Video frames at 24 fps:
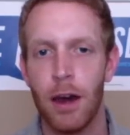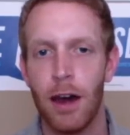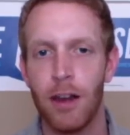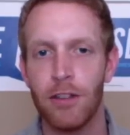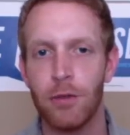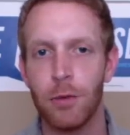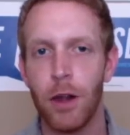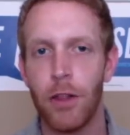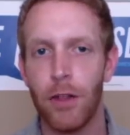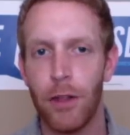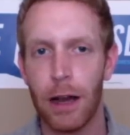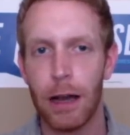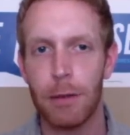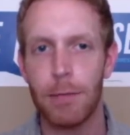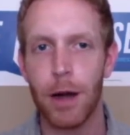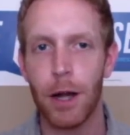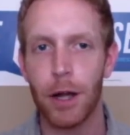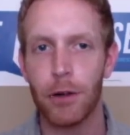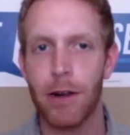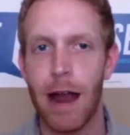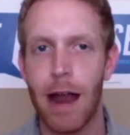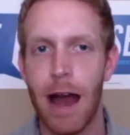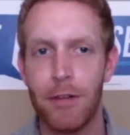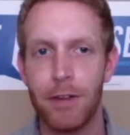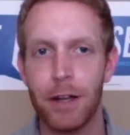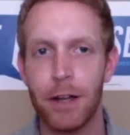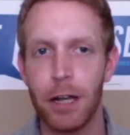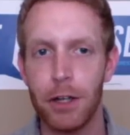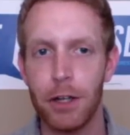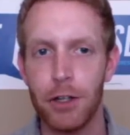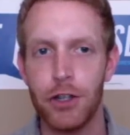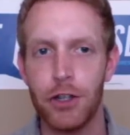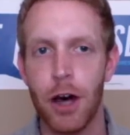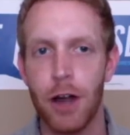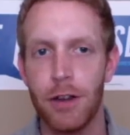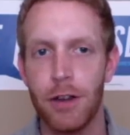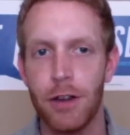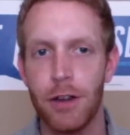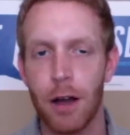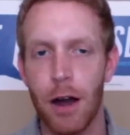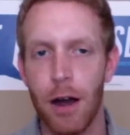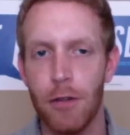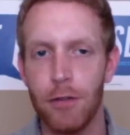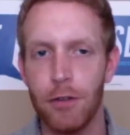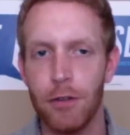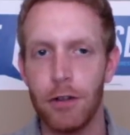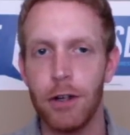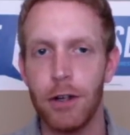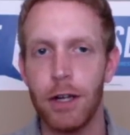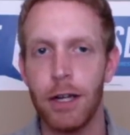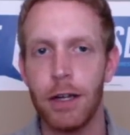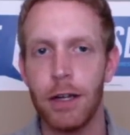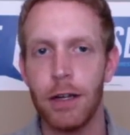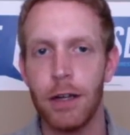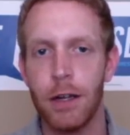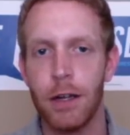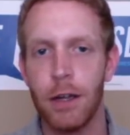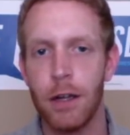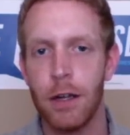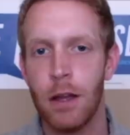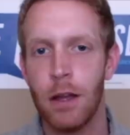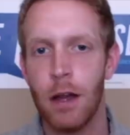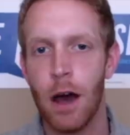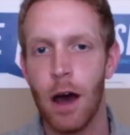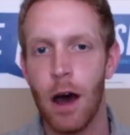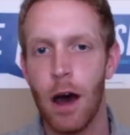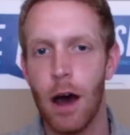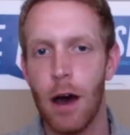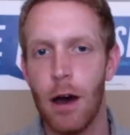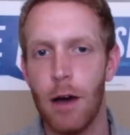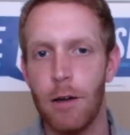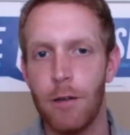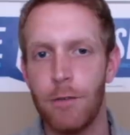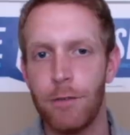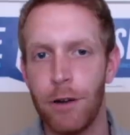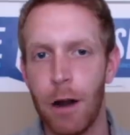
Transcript: as we think about crafting a just recovery uh,